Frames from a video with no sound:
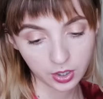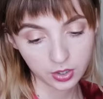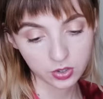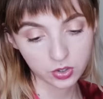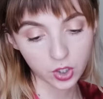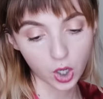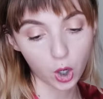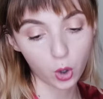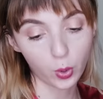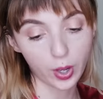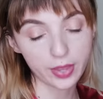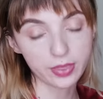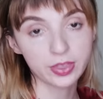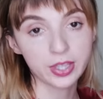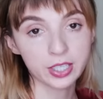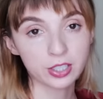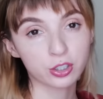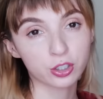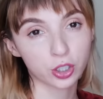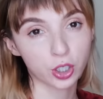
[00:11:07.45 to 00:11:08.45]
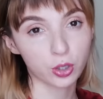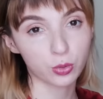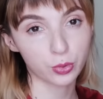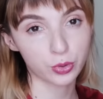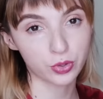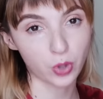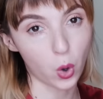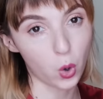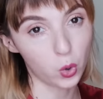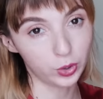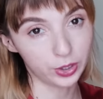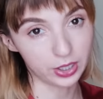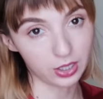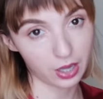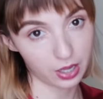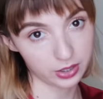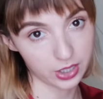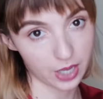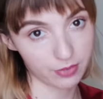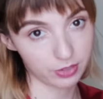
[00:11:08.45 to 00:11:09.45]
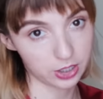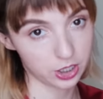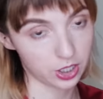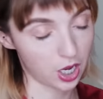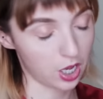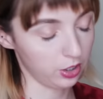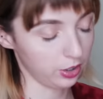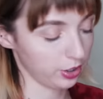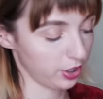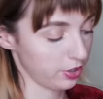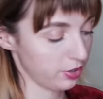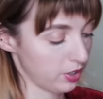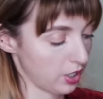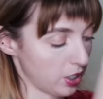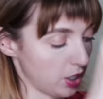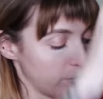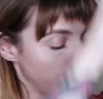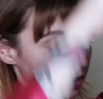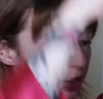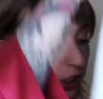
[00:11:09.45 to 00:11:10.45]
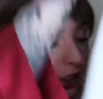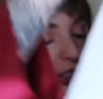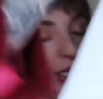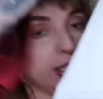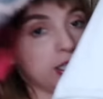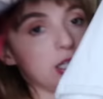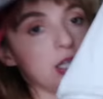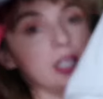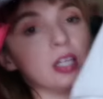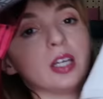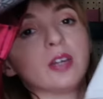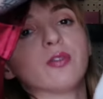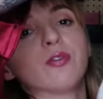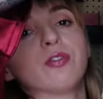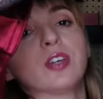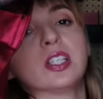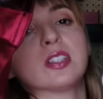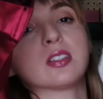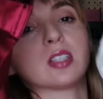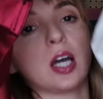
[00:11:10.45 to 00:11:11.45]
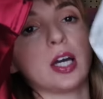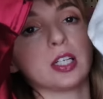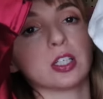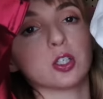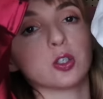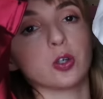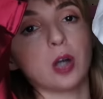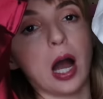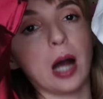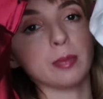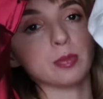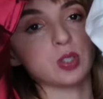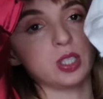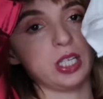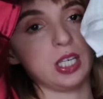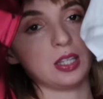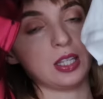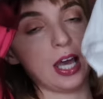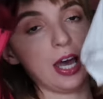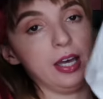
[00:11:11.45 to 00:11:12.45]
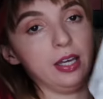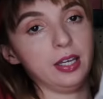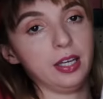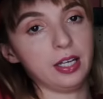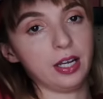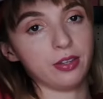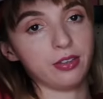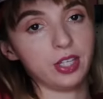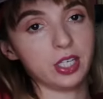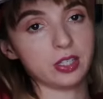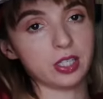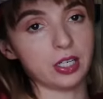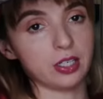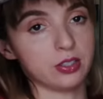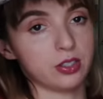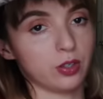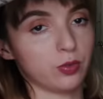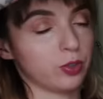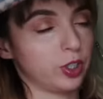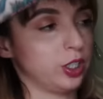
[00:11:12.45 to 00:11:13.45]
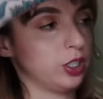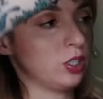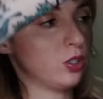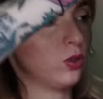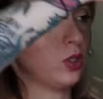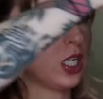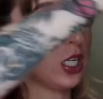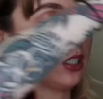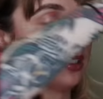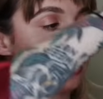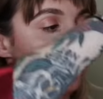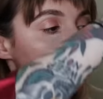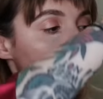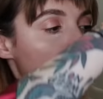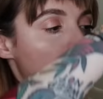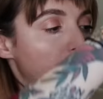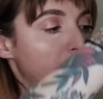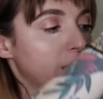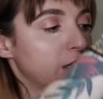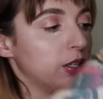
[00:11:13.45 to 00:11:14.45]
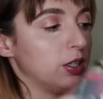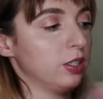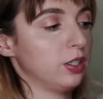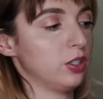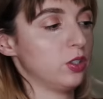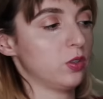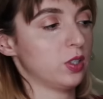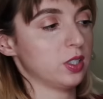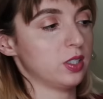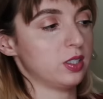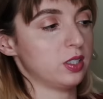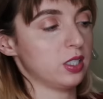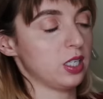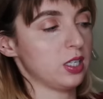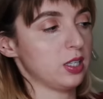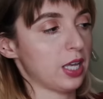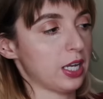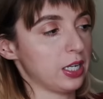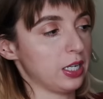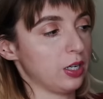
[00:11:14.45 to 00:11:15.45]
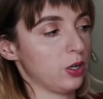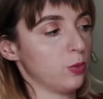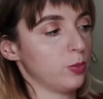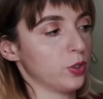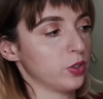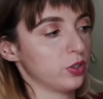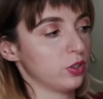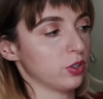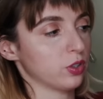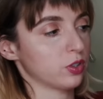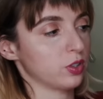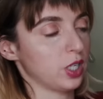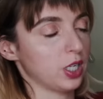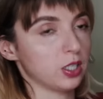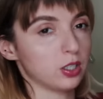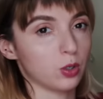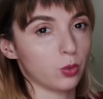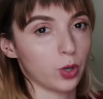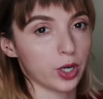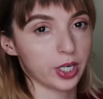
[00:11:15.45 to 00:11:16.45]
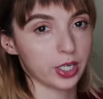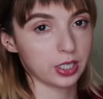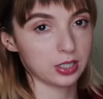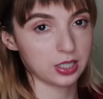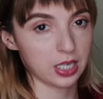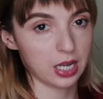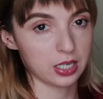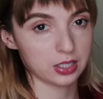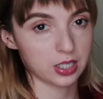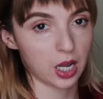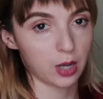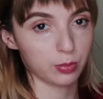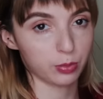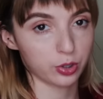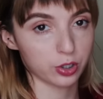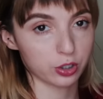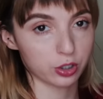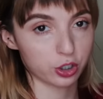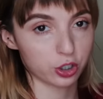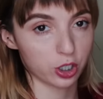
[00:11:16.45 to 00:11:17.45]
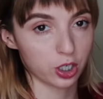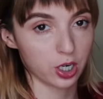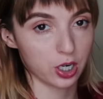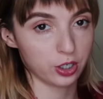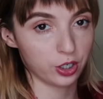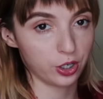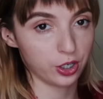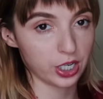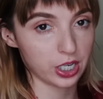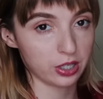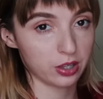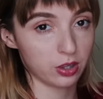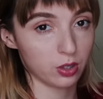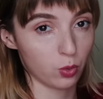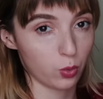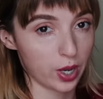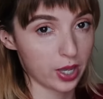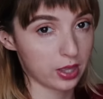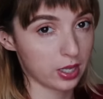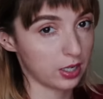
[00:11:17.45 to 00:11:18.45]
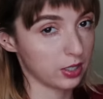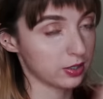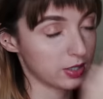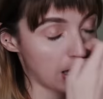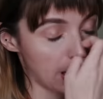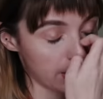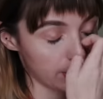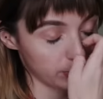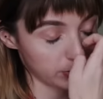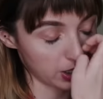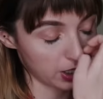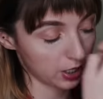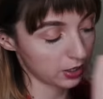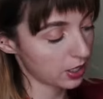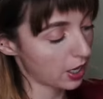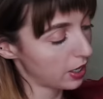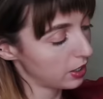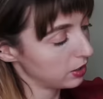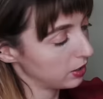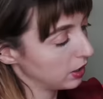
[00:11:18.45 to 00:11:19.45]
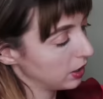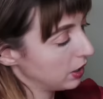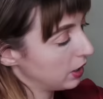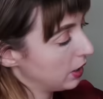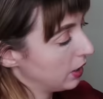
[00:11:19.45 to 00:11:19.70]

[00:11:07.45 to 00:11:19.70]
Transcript: So this shirt was only $11 and I really like it. It fits kind of cropped like that and I think that it's a really unique design. You can see that it almost looks like you're wearing a tank top with a shirt underneath the way that it's hemmed like that.